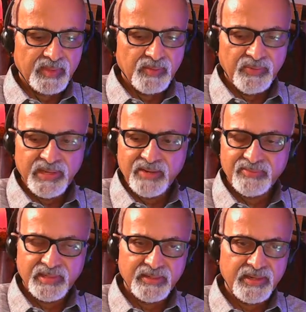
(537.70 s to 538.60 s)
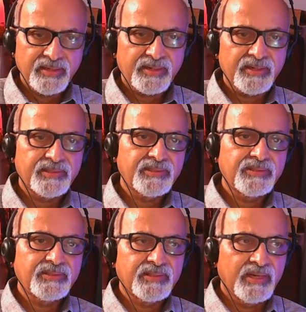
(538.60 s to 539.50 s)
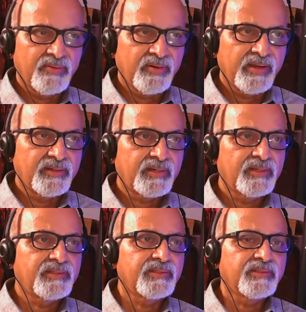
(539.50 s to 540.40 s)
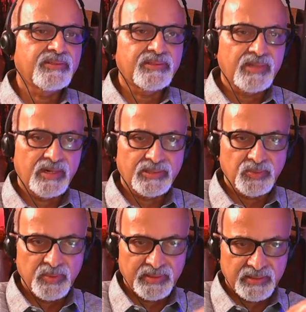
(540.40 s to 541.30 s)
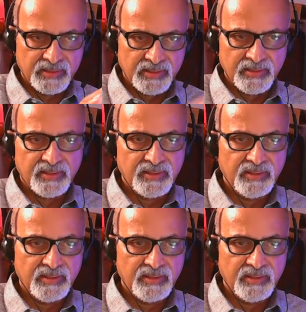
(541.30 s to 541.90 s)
we have 10 iterations. Every iteration starts with an